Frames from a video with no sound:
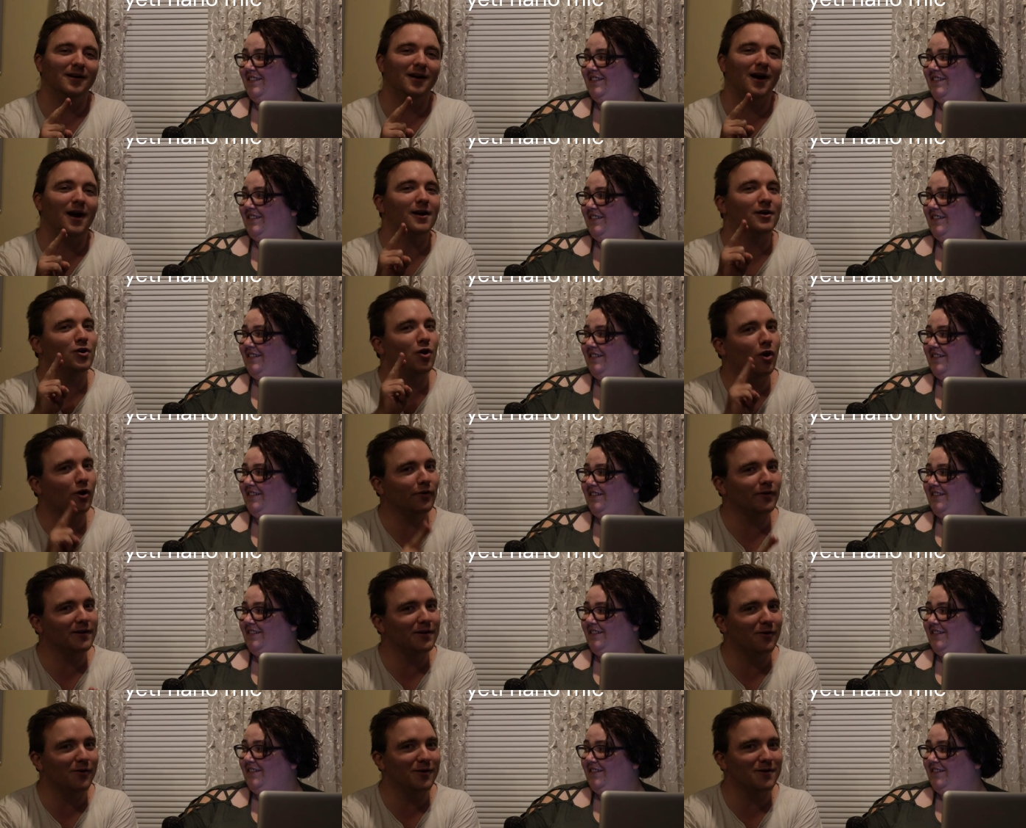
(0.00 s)

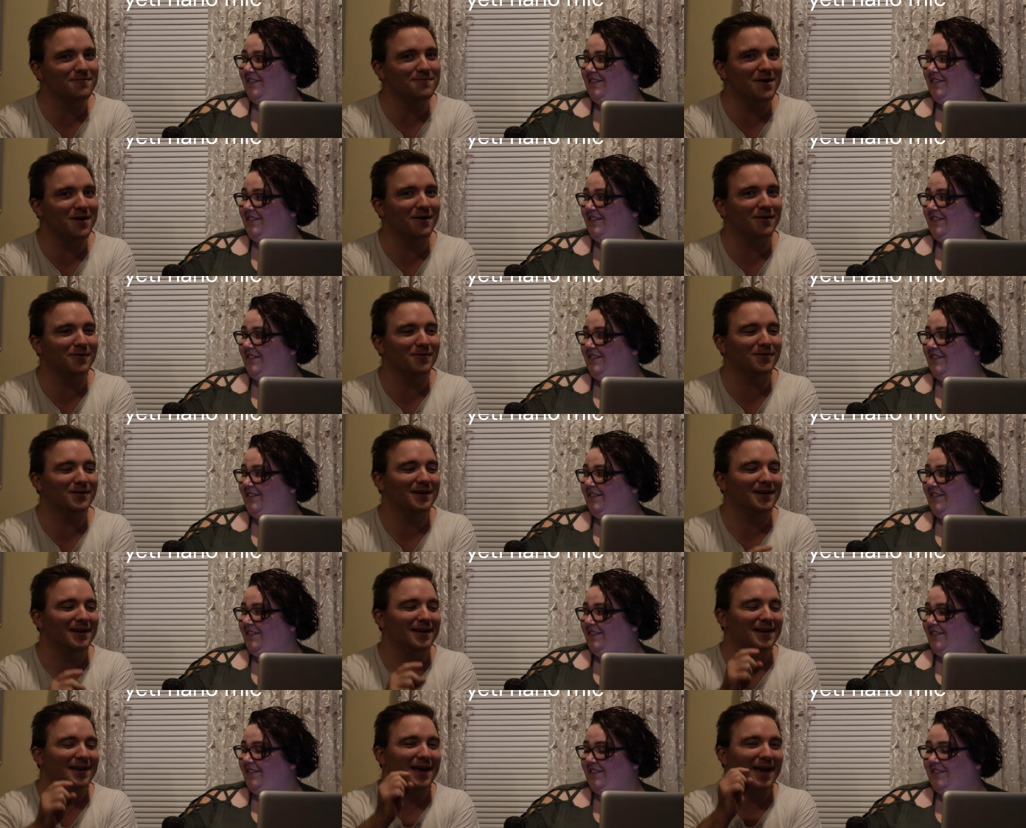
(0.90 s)
Speaker 1: cardioid mode,
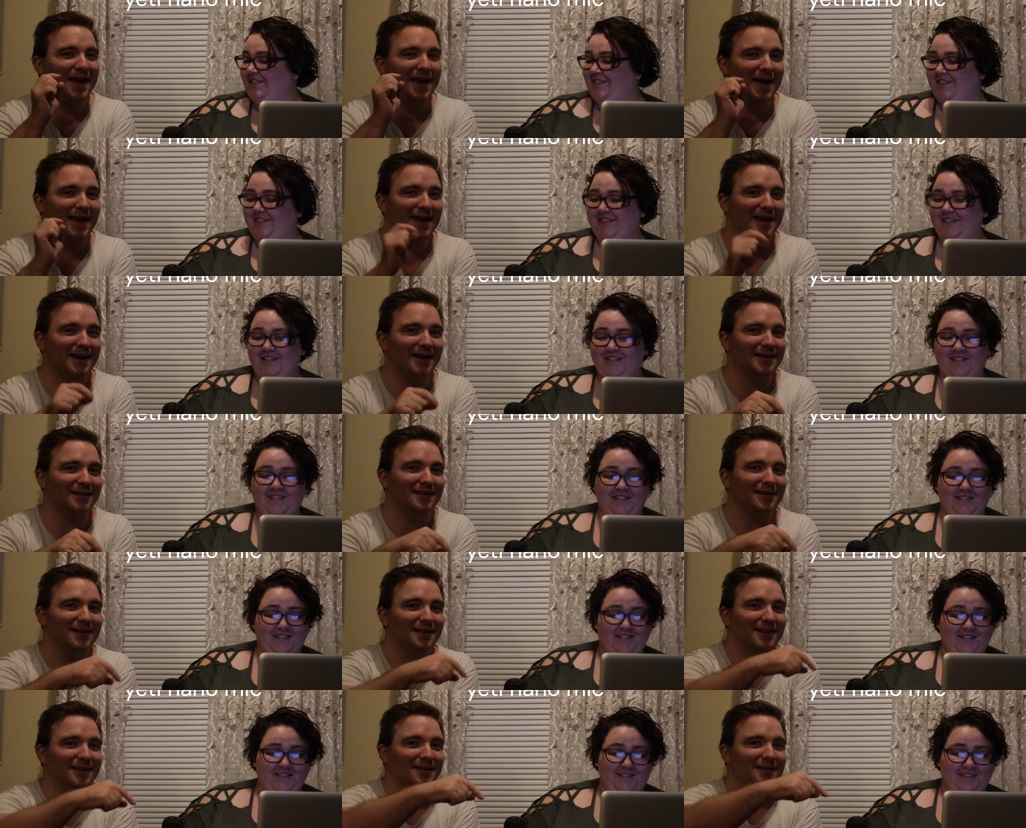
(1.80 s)

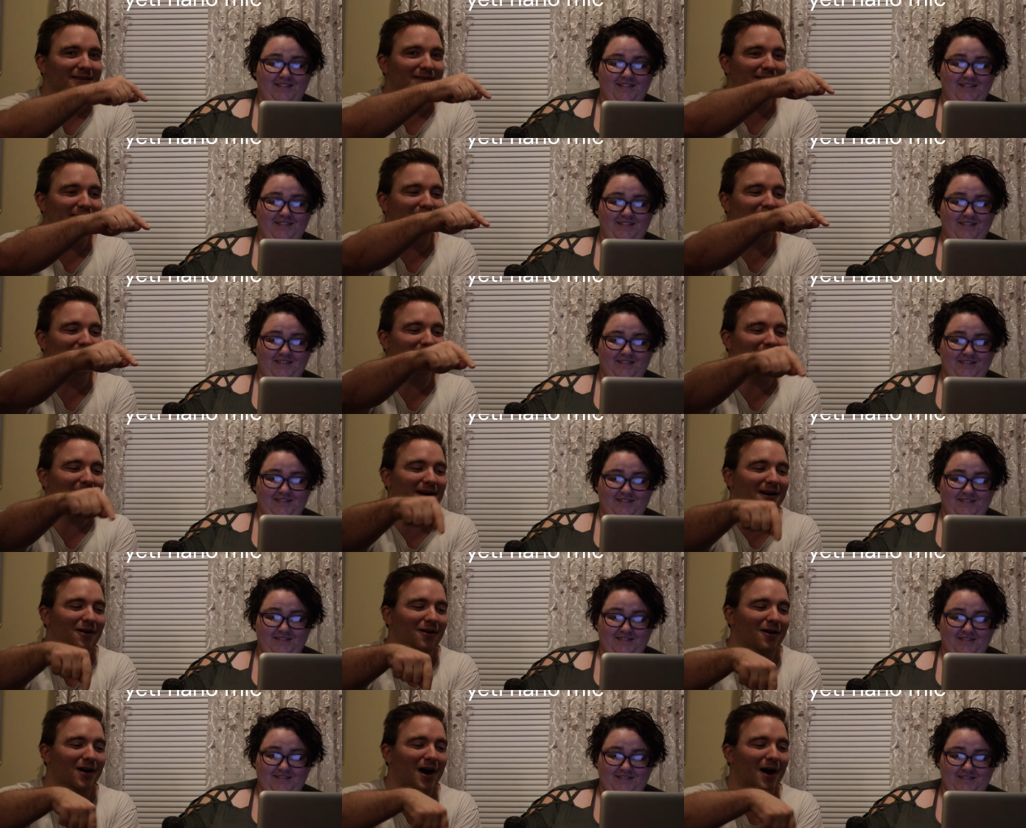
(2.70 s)
and the
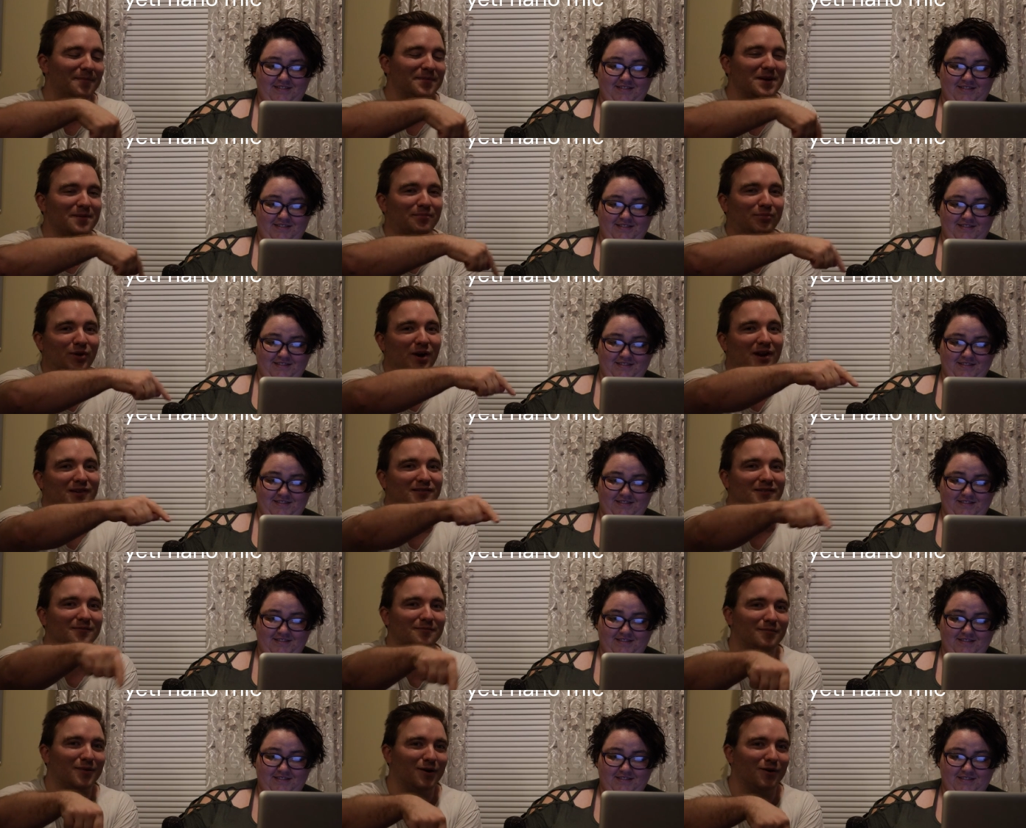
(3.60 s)

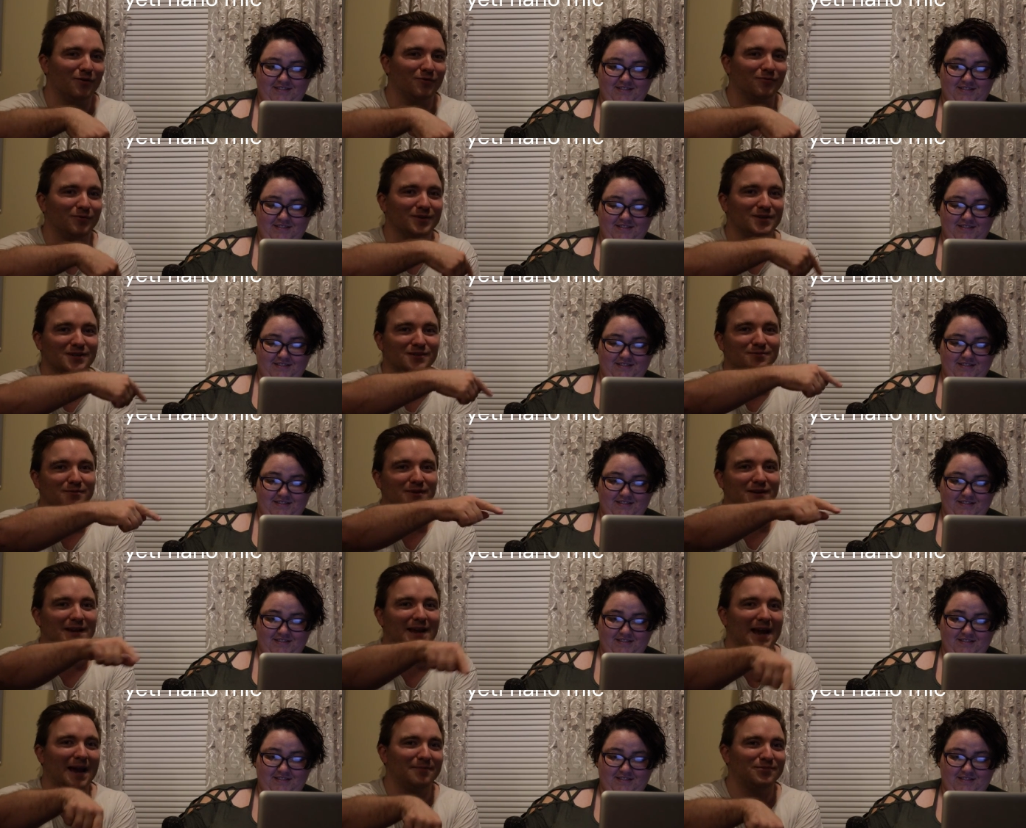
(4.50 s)
omnipresent mode, which is where
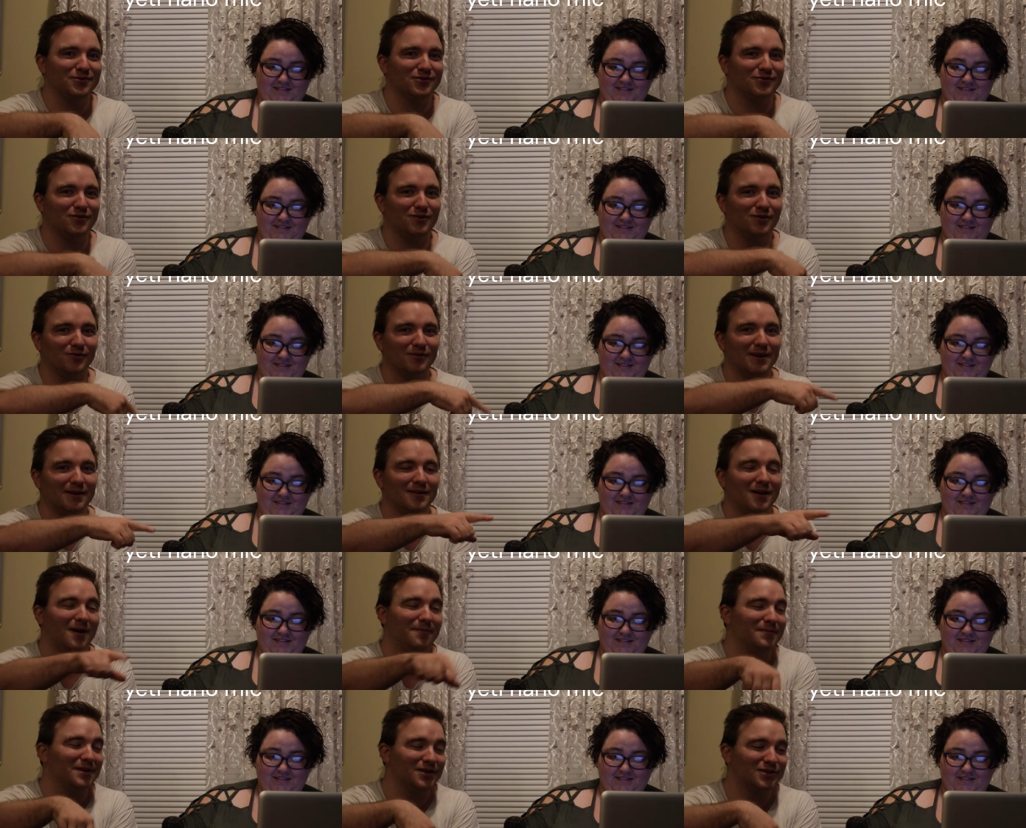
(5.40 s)
it captures all around,
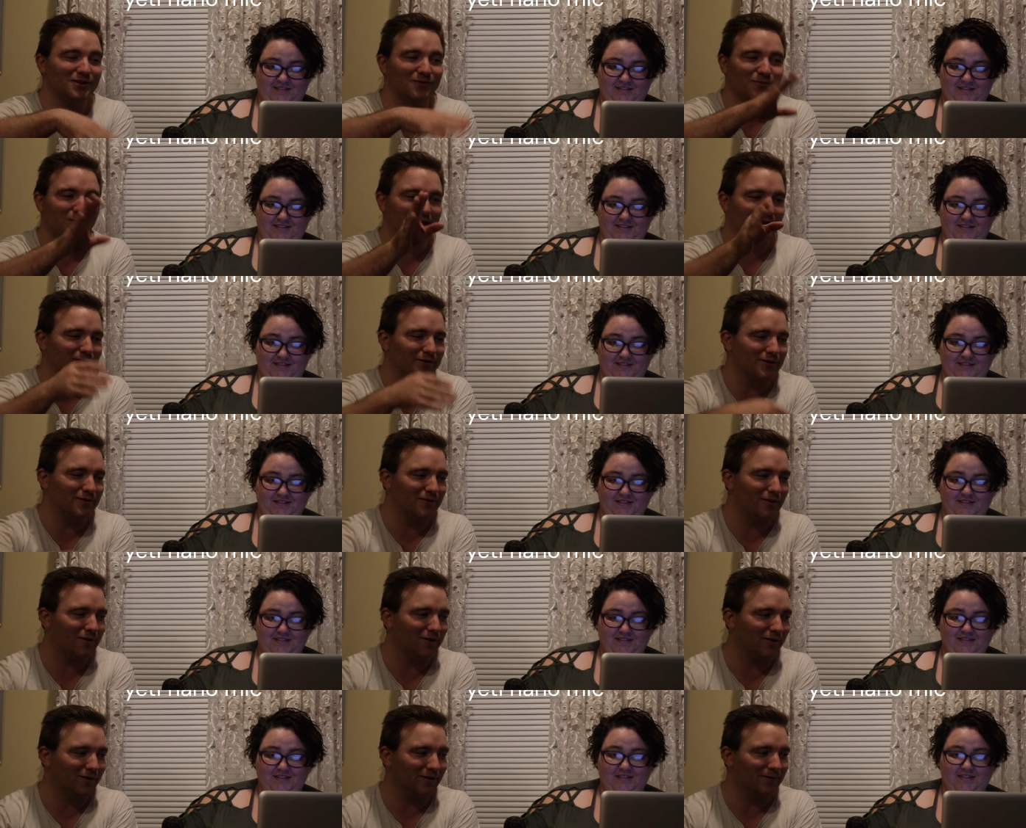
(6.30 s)
omniscient, whatever you
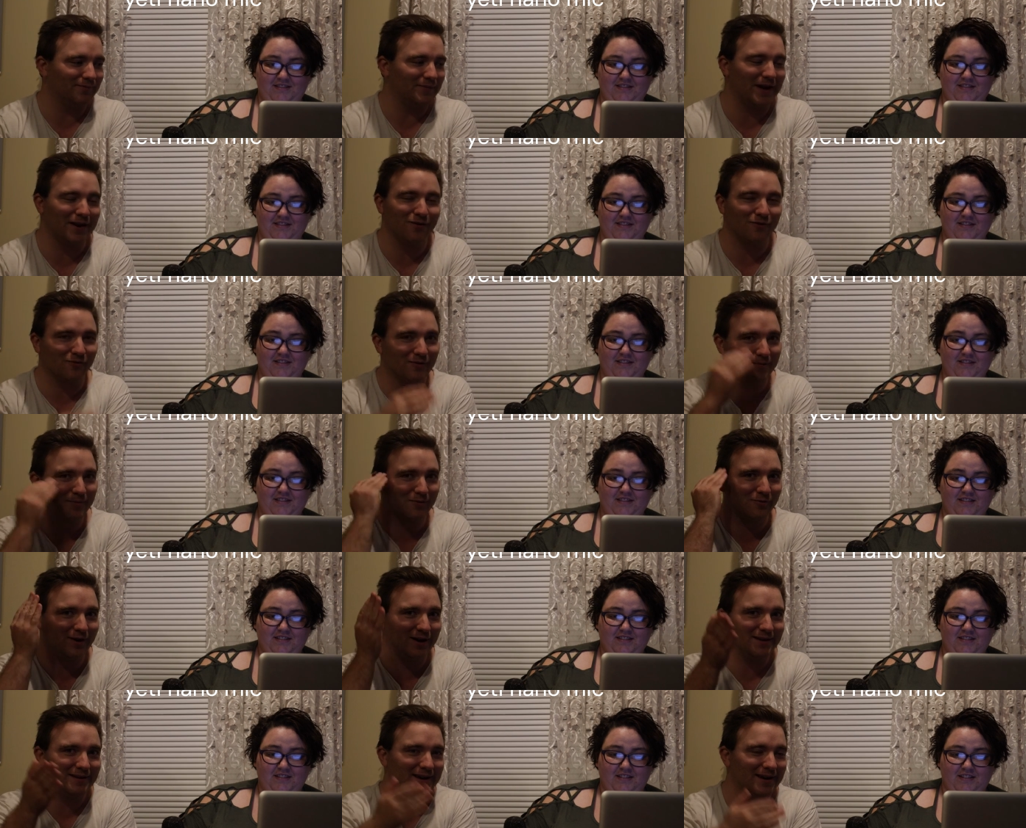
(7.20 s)
call it. I don't remember
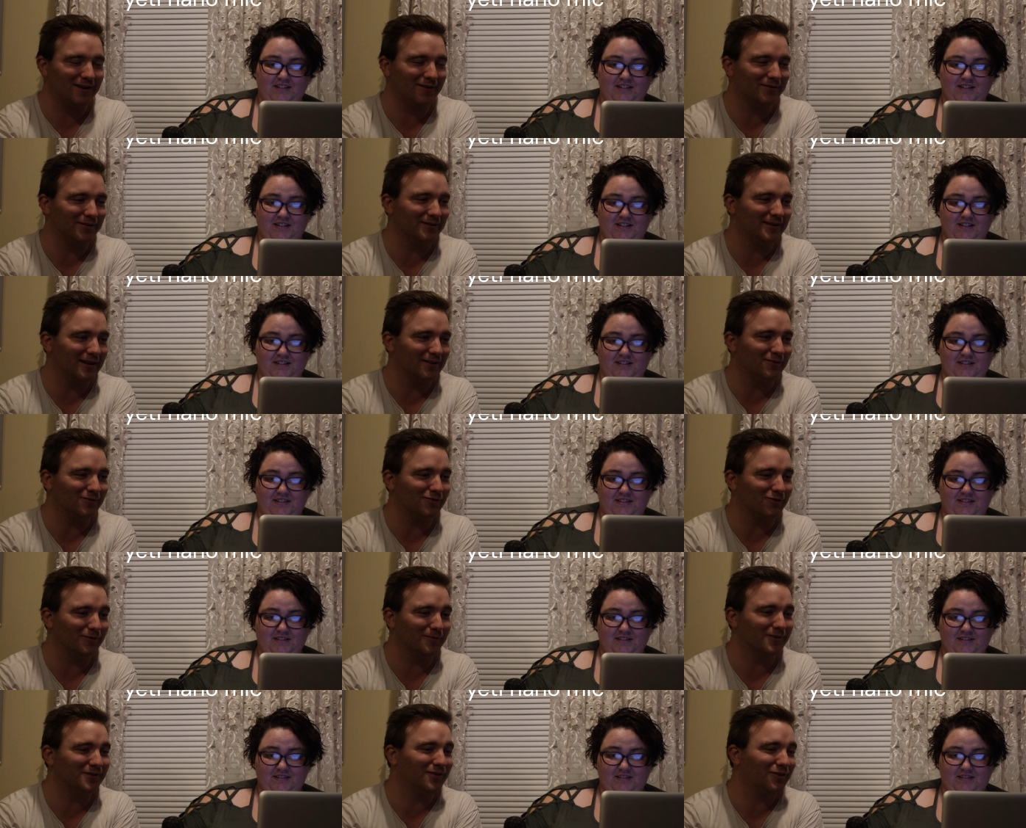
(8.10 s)
right now the technical
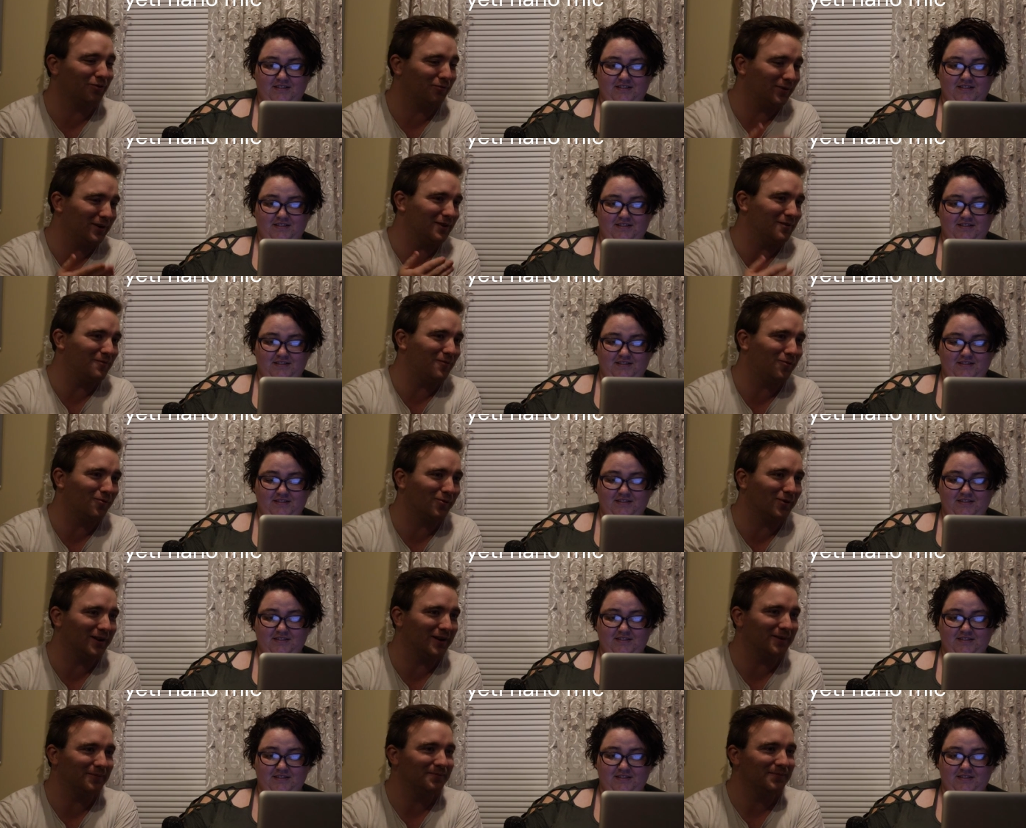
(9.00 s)
term. It's 3 in the
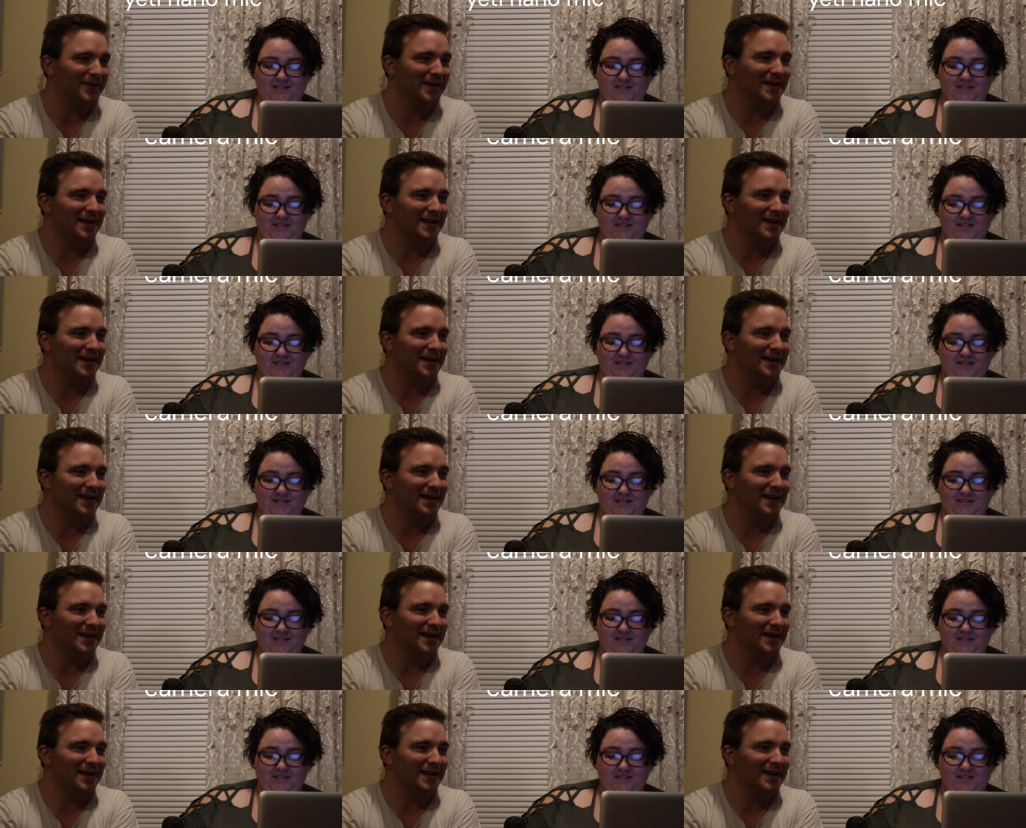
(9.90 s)
morning.